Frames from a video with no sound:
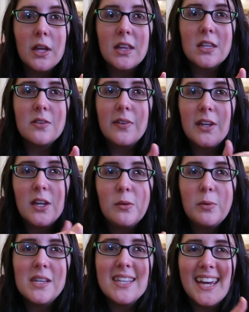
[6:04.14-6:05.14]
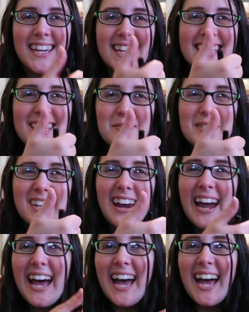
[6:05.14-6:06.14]
you like this video, please like and
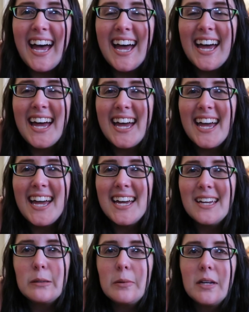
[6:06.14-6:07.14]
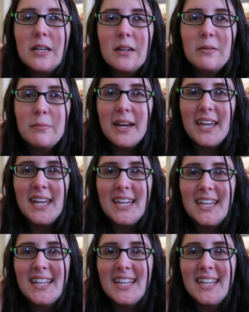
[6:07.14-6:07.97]
subscribe. Bye.